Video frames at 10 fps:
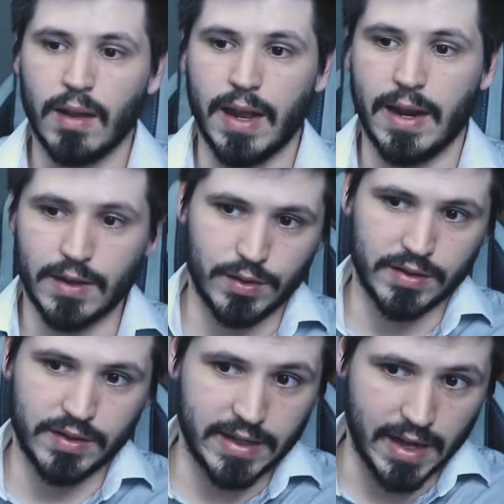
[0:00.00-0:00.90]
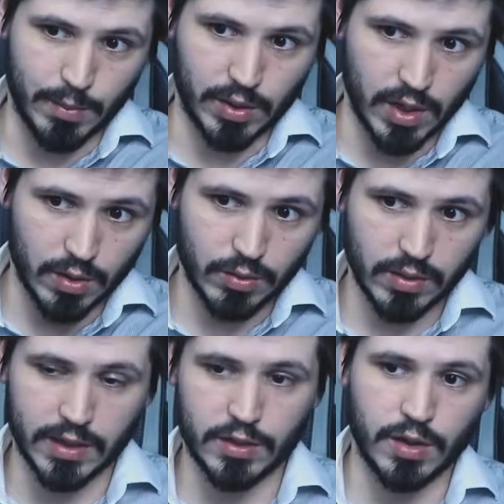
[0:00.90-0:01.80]
and as you can see down below,
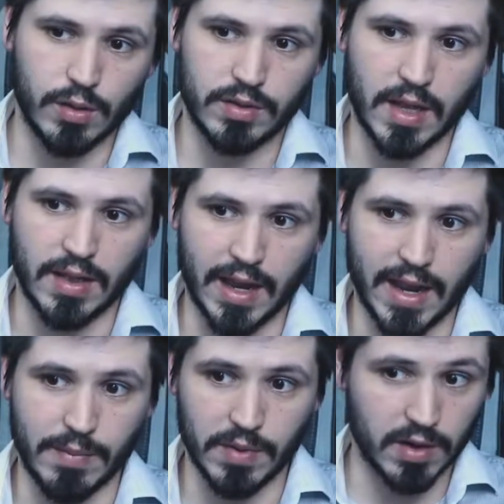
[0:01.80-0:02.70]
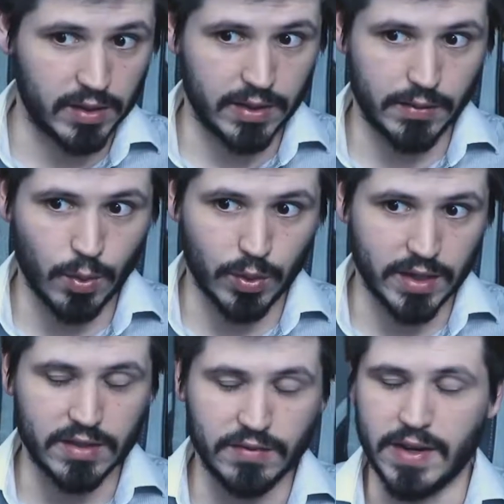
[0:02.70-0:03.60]
it shows that I am currently
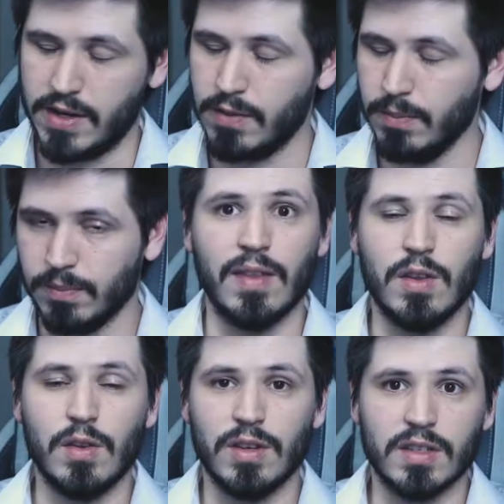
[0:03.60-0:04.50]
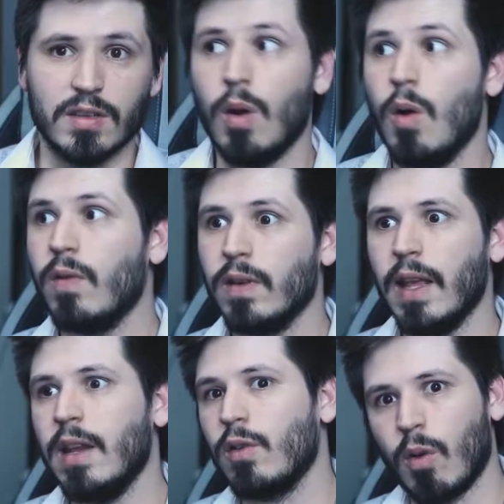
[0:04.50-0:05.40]
recording this video, and then you can just
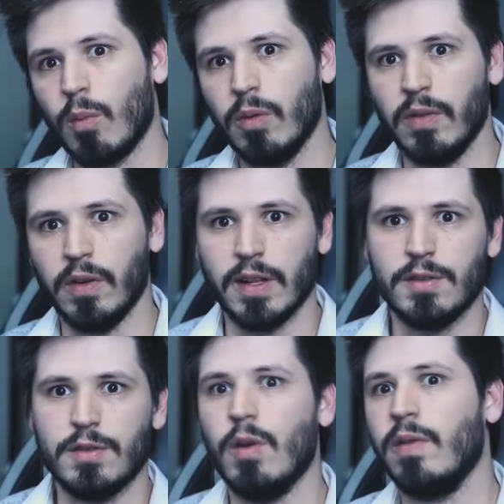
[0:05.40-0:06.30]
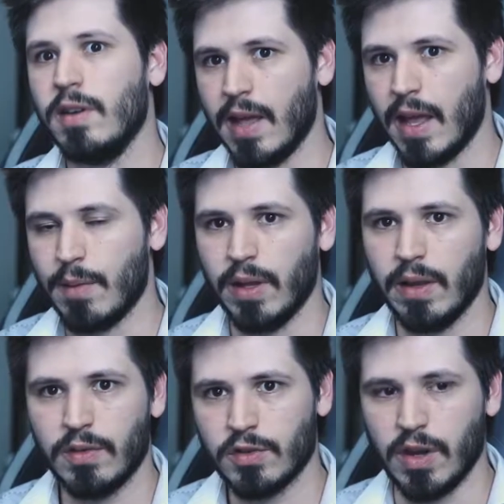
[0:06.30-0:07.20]
overlay your normal footage over your
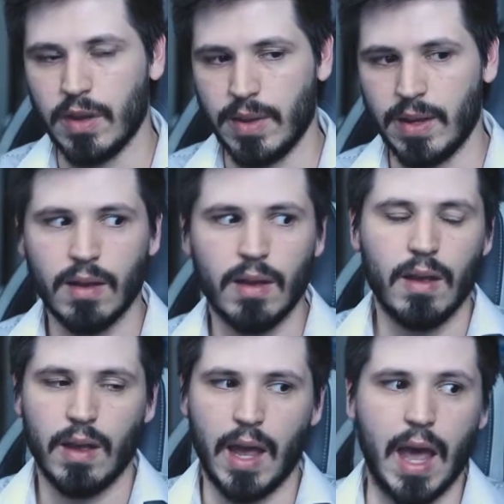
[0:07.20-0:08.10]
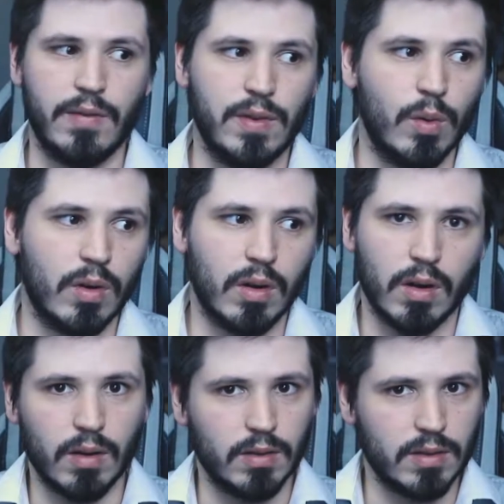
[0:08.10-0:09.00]
gameplay for streaming, have
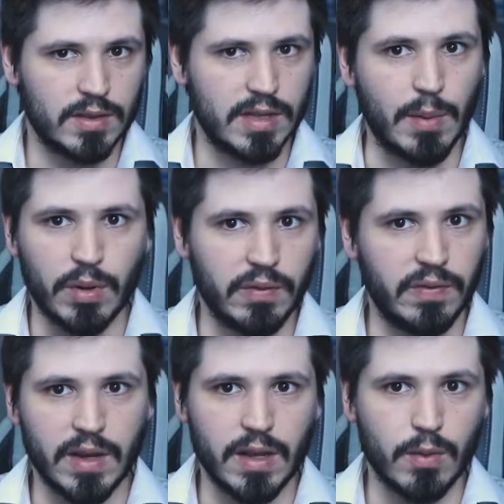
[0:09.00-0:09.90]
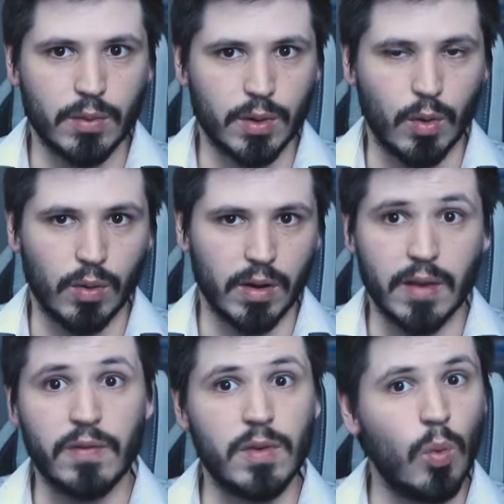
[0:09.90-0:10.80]
your separate video
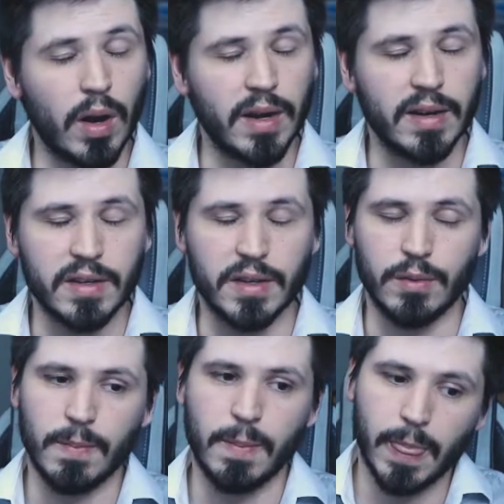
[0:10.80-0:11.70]
record if you wanted it to